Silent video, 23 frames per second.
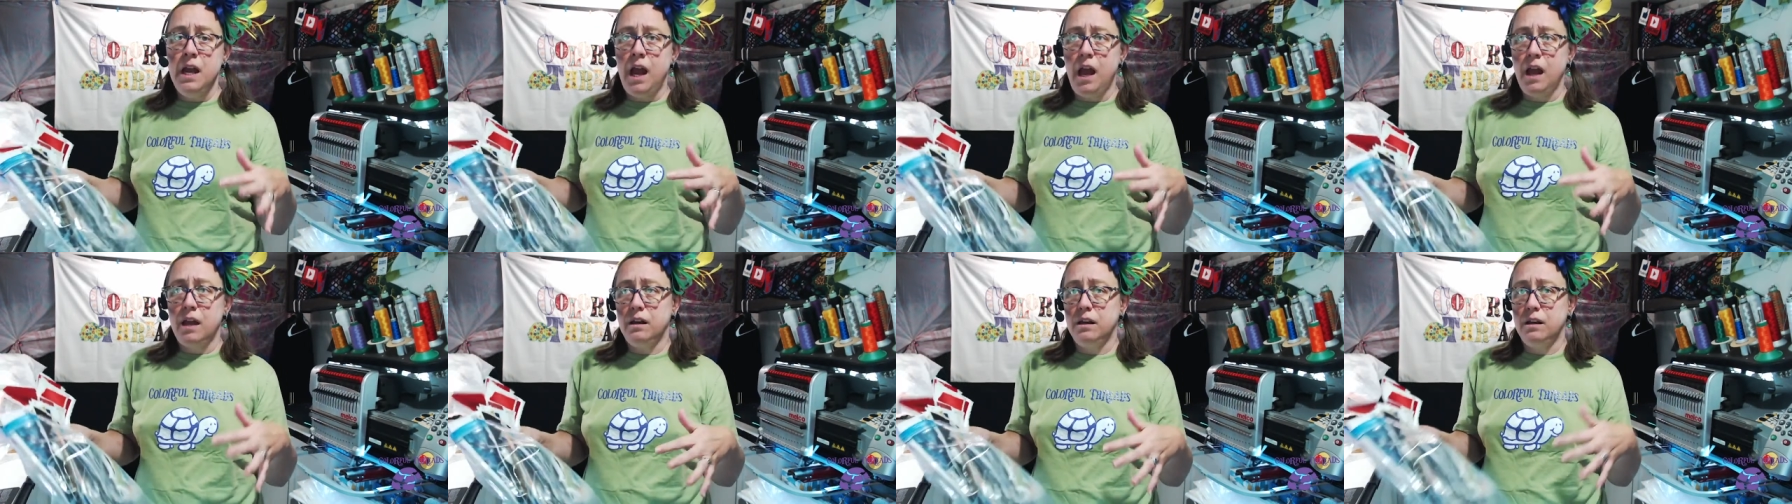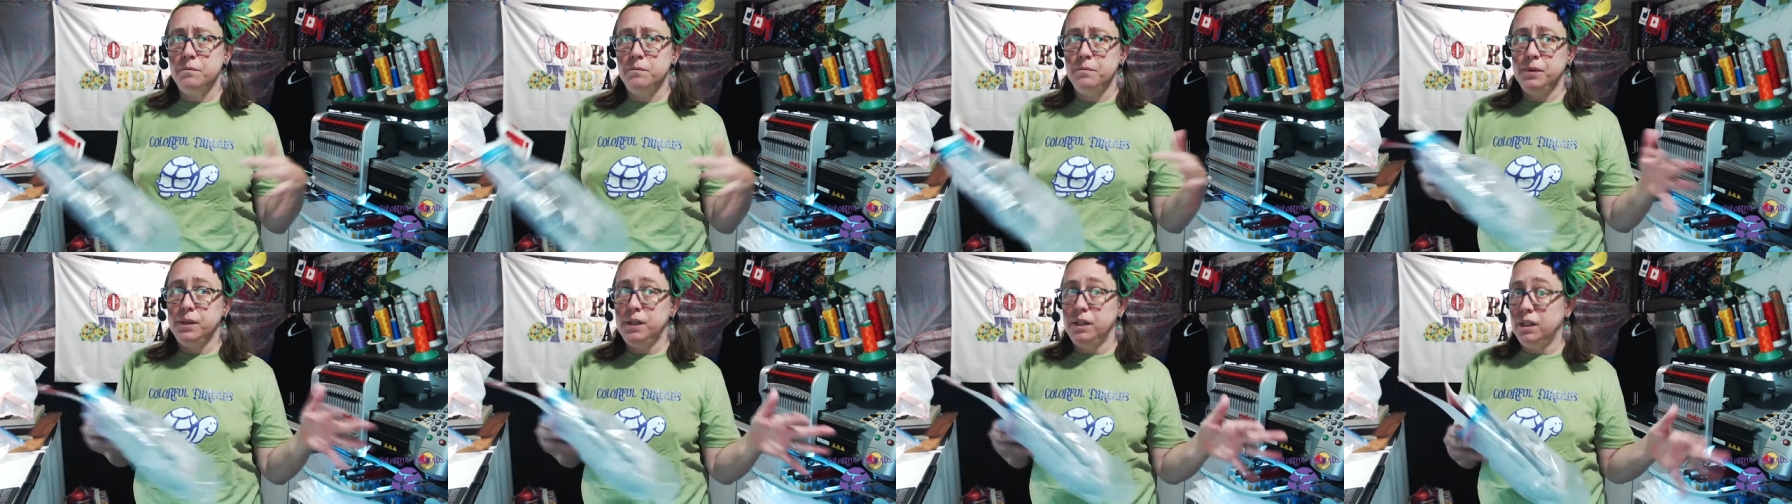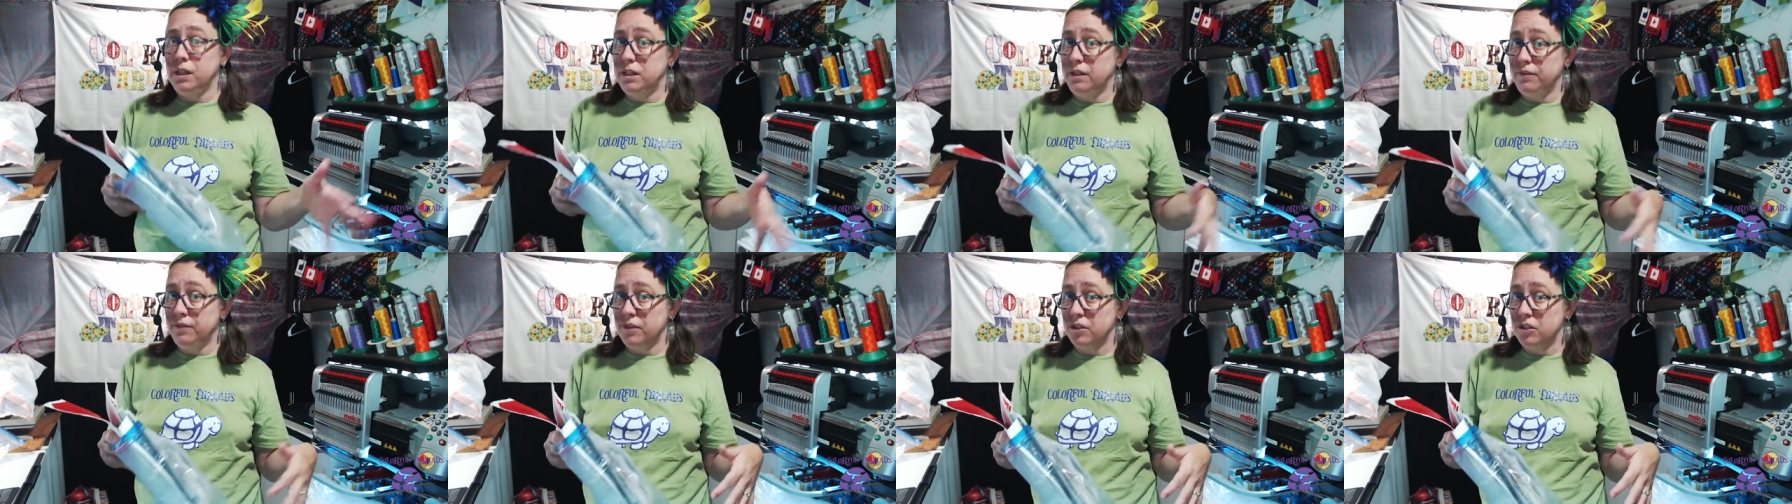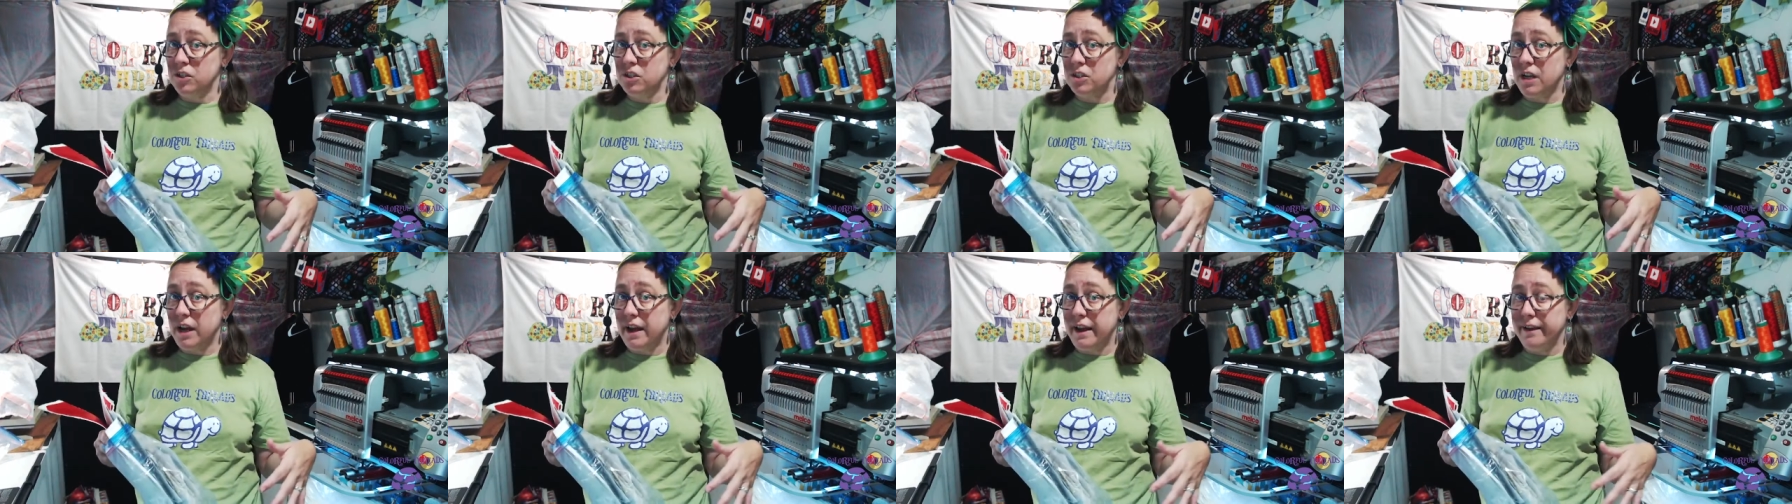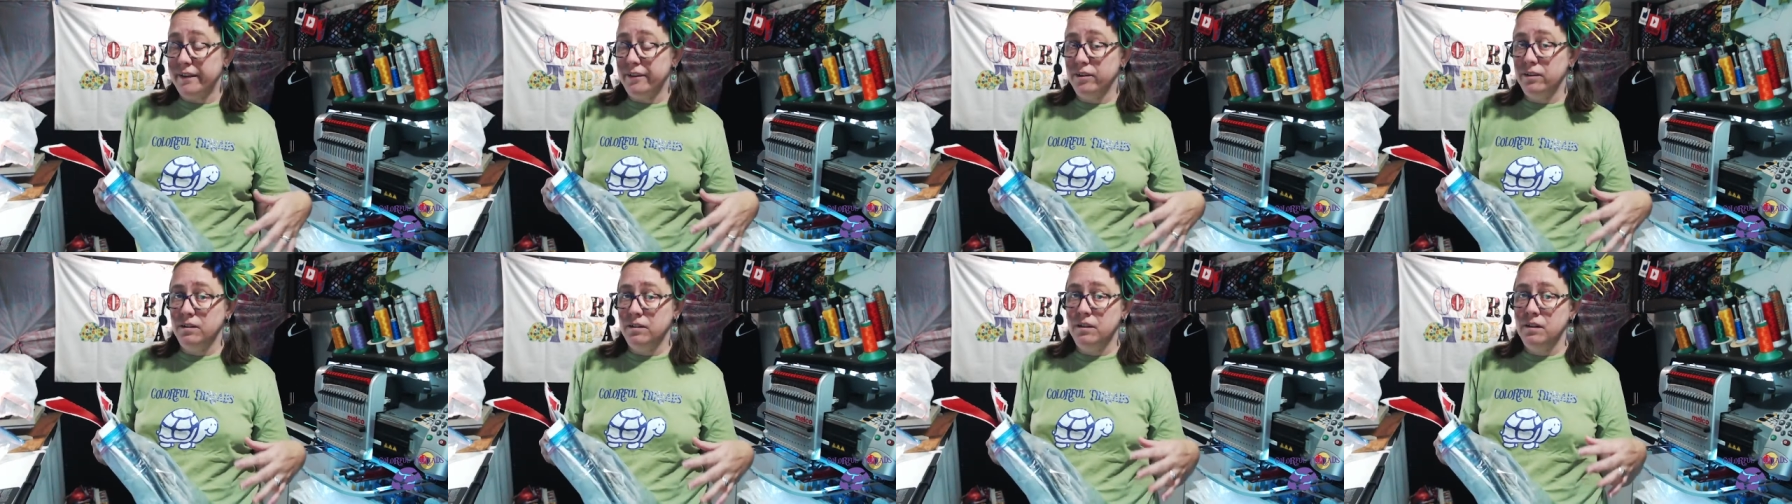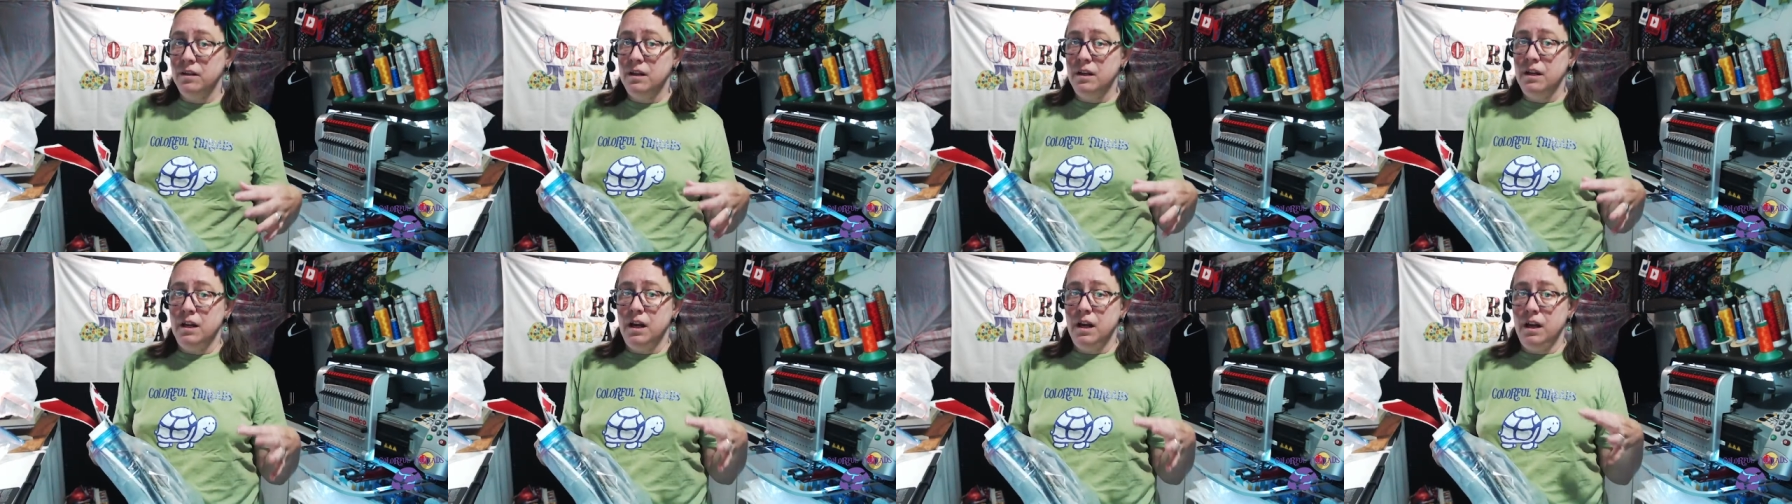and a completely different style
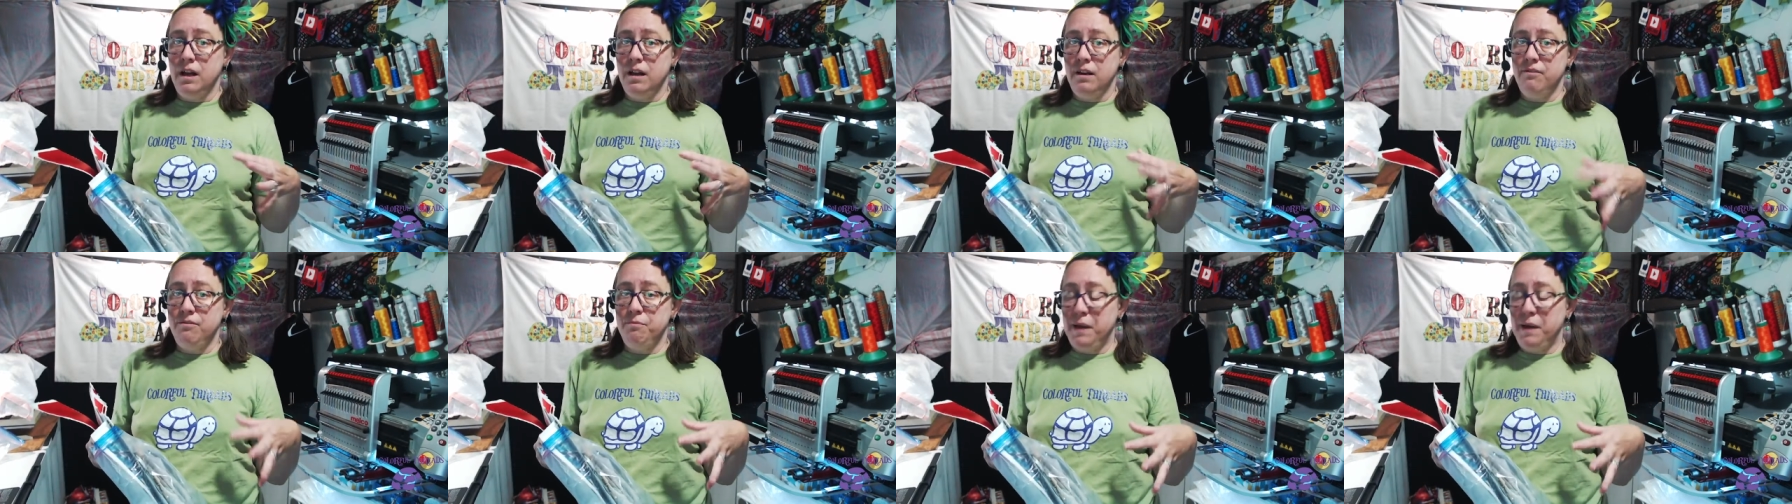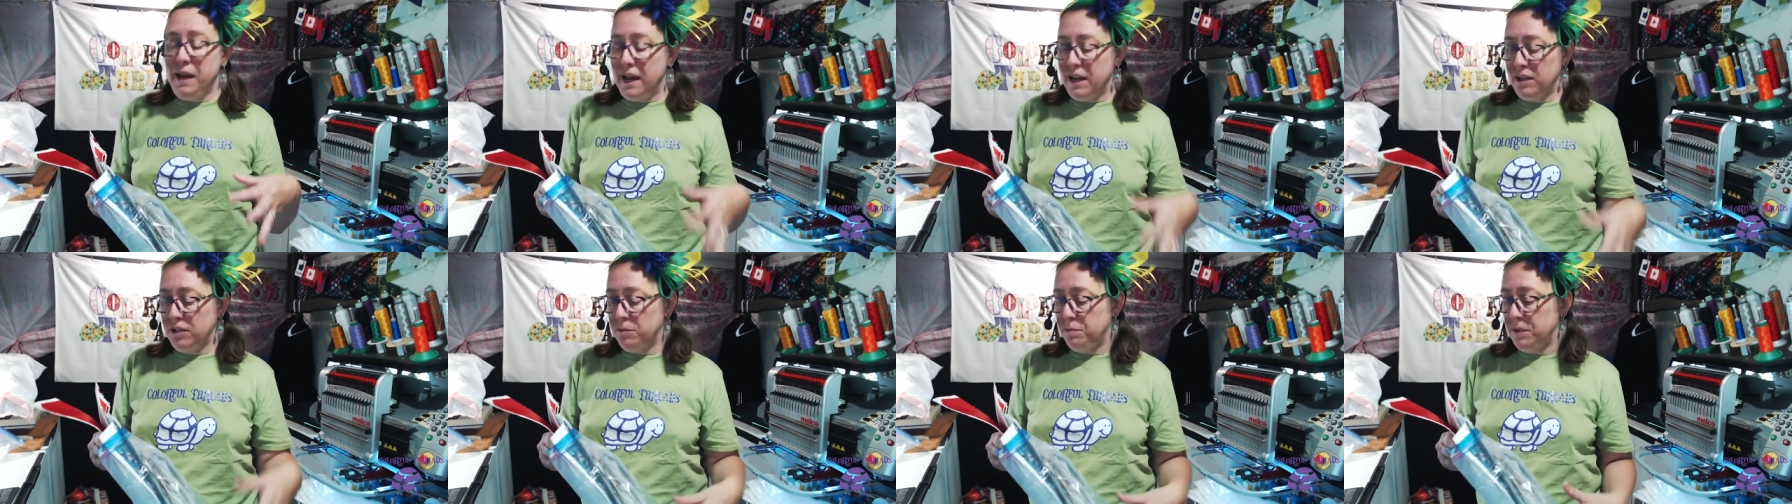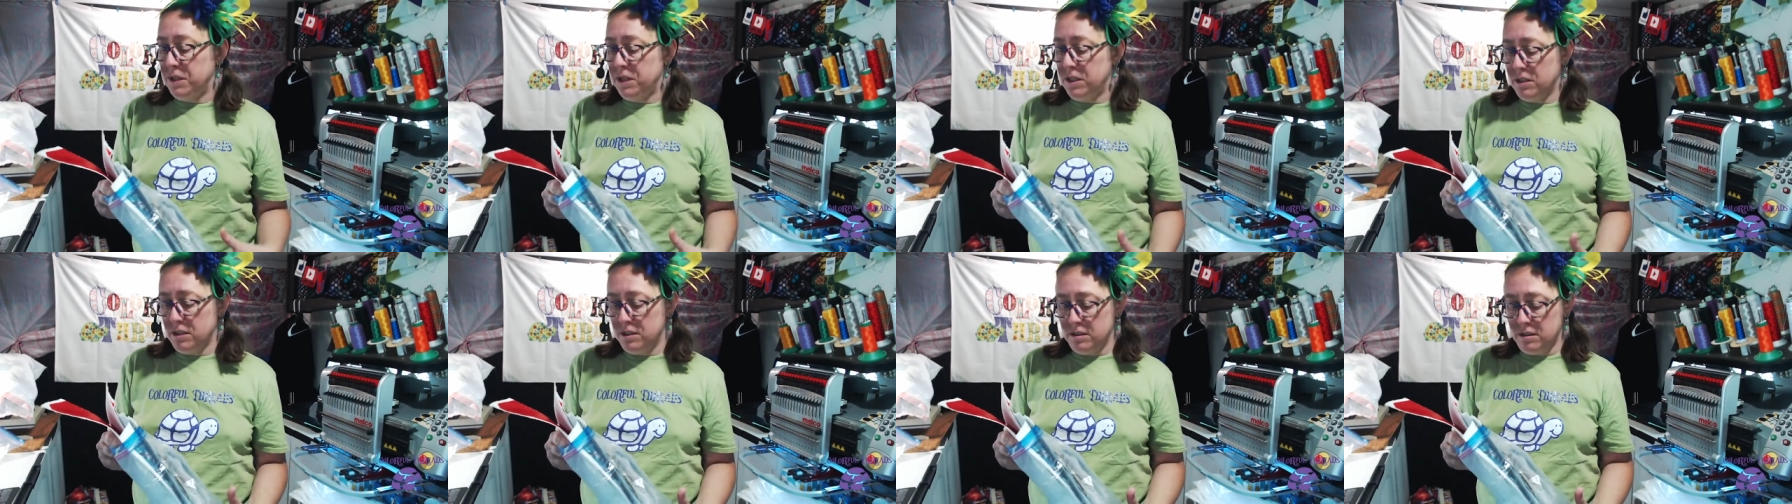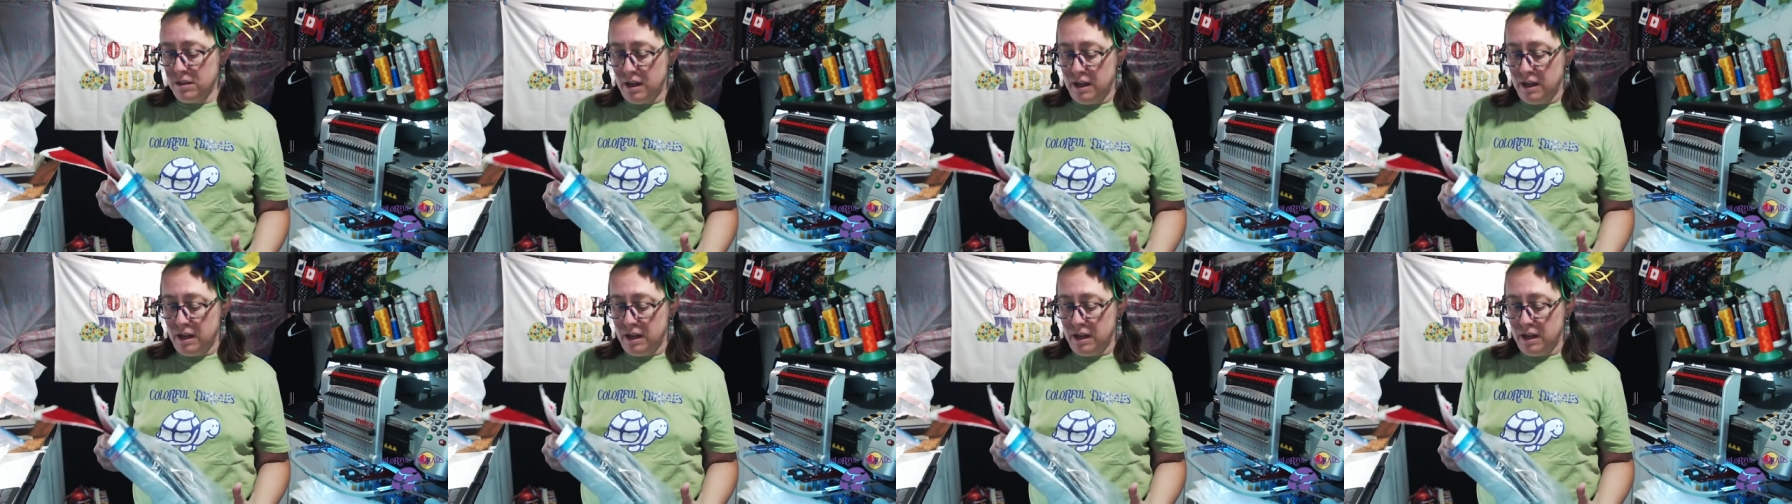of patch because